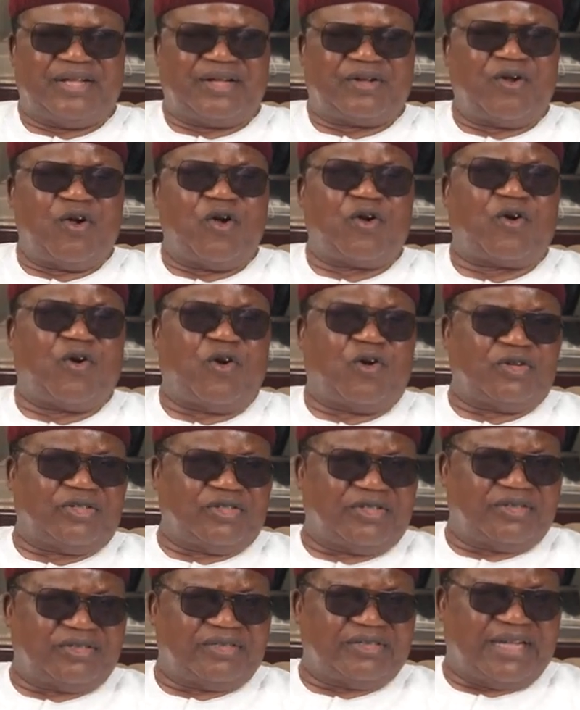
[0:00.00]
Concord
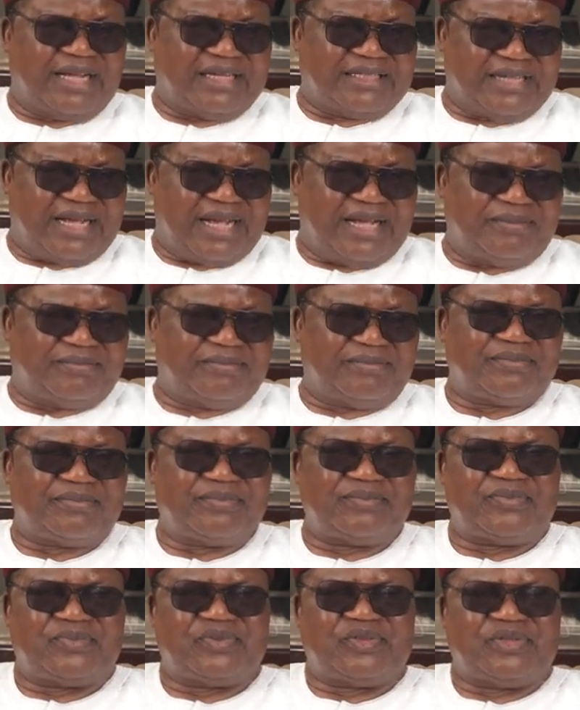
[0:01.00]
that time,
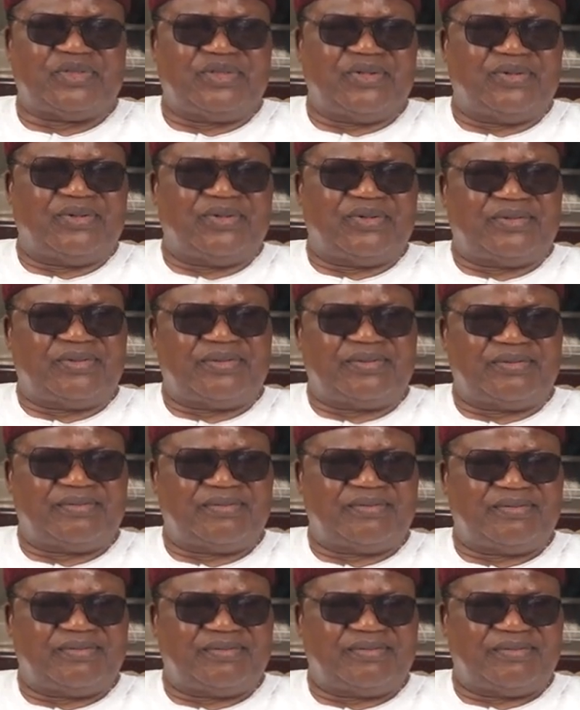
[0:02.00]
and
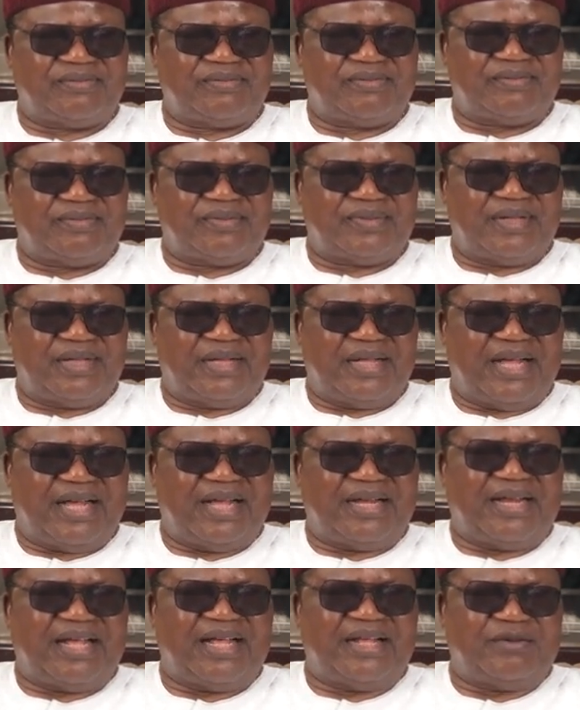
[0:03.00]

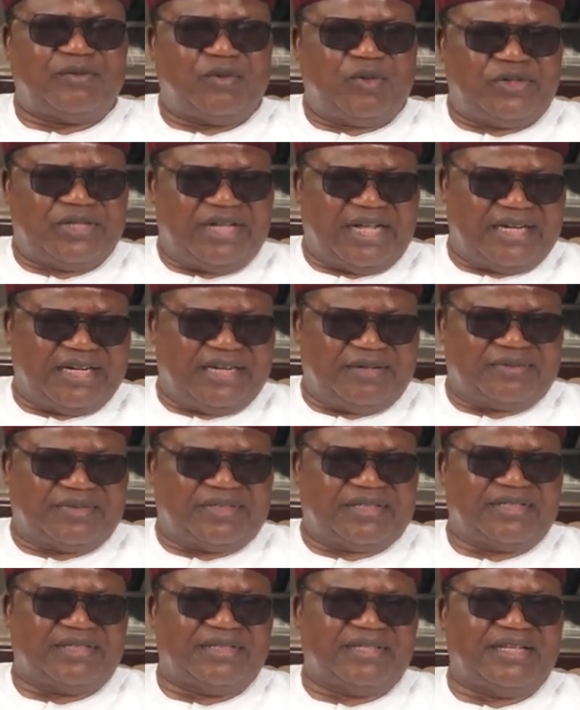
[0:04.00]
I wrote their
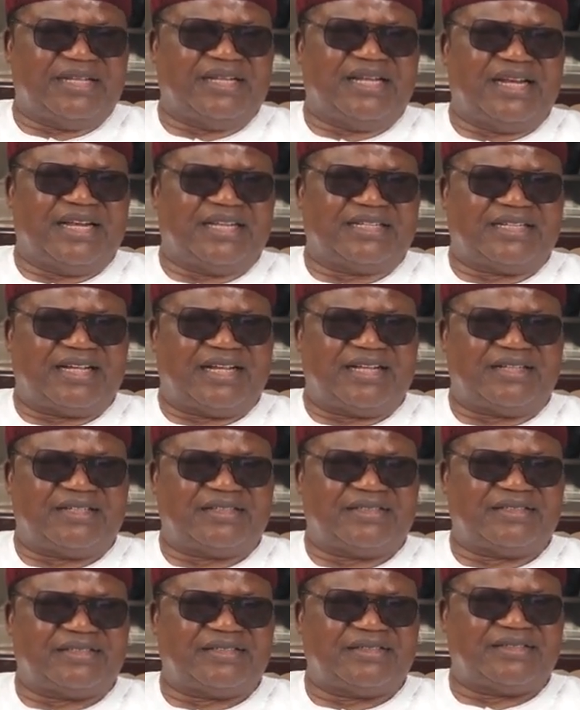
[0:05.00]
names in the letter.
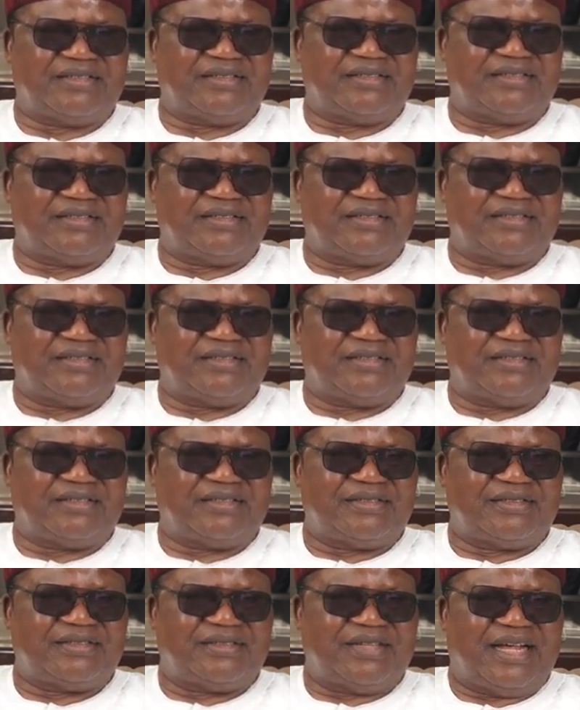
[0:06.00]

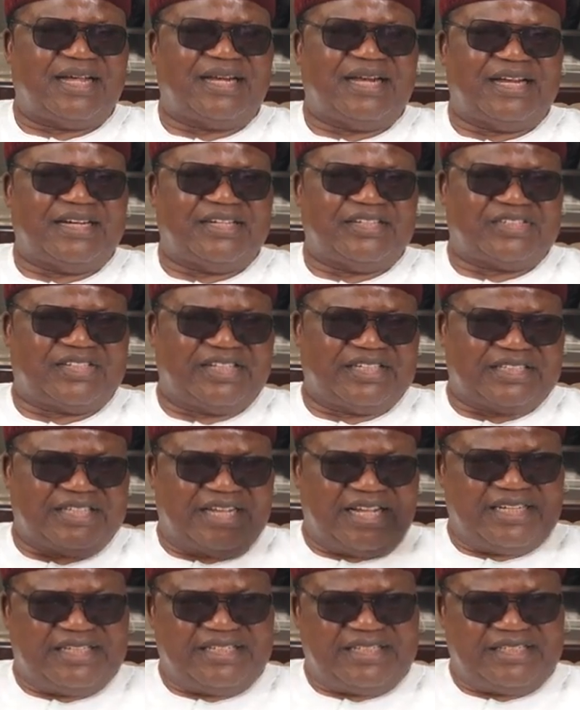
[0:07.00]
And I
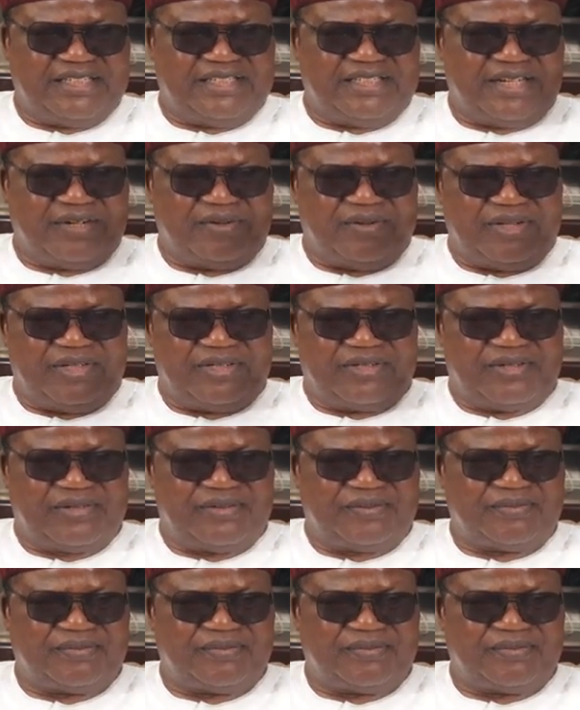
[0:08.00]
restricted the circulation.